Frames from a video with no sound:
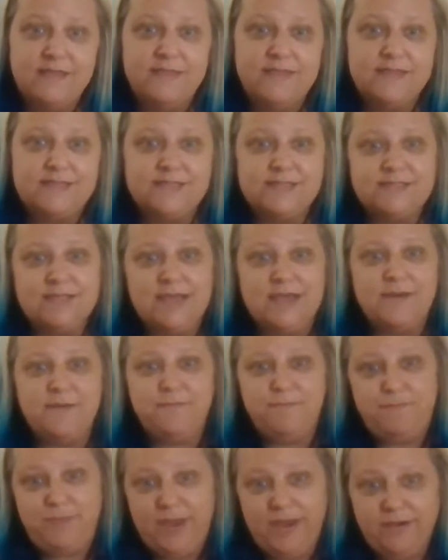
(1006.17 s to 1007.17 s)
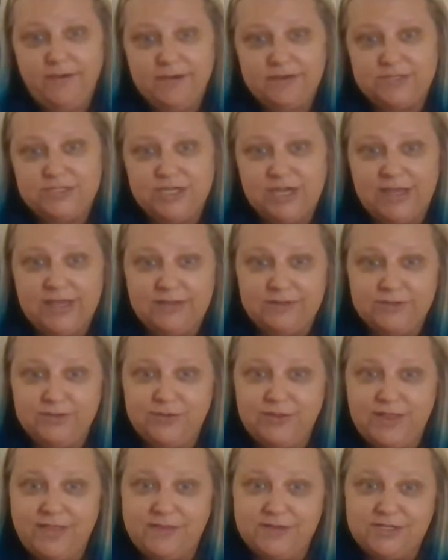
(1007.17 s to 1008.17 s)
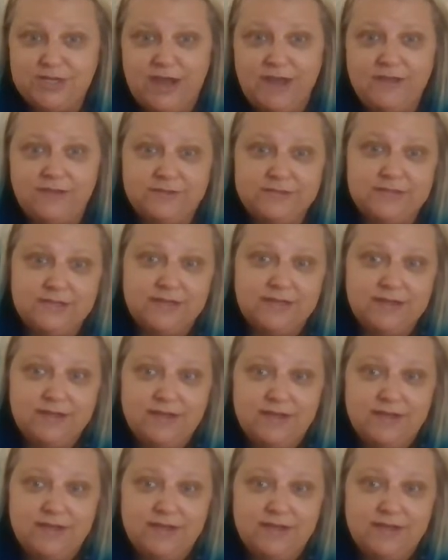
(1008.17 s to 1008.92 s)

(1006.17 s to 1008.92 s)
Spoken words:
This is a parent-child, and then the child